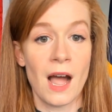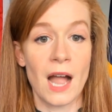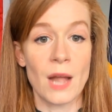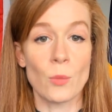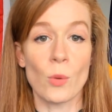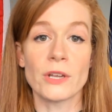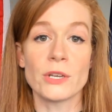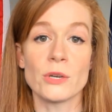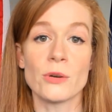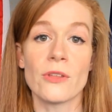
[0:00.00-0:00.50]
I
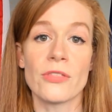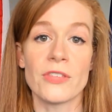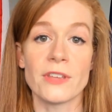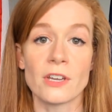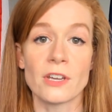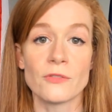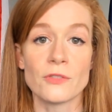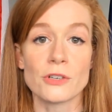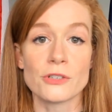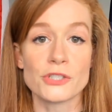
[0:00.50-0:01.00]
want you to
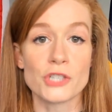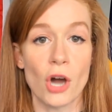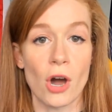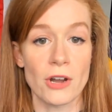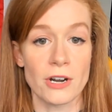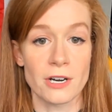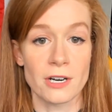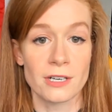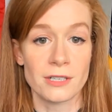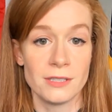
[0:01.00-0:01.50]
think of your
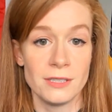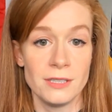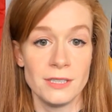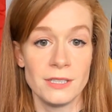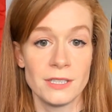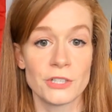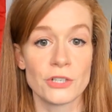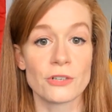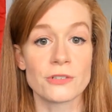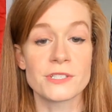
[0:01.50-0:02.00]
daughter,
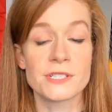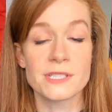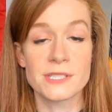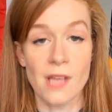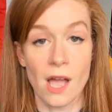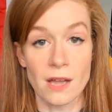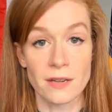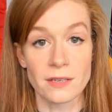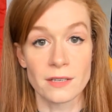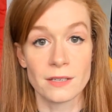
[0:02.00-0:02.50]
your
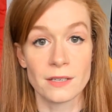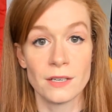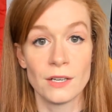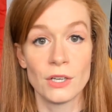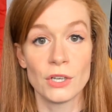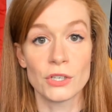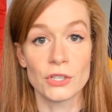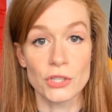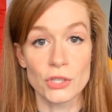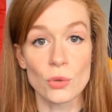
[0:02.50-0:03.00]
son,
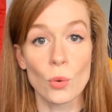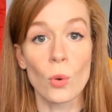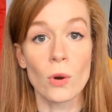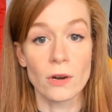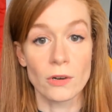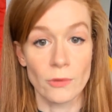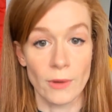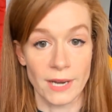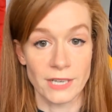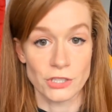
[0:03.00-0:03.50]

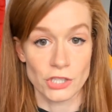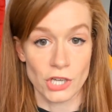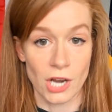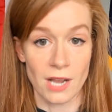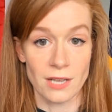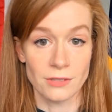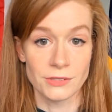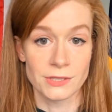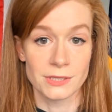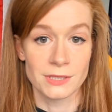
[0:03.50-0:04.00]
your
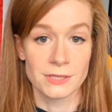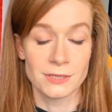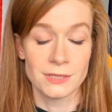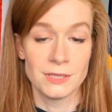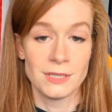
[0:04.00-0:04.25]
grandchild.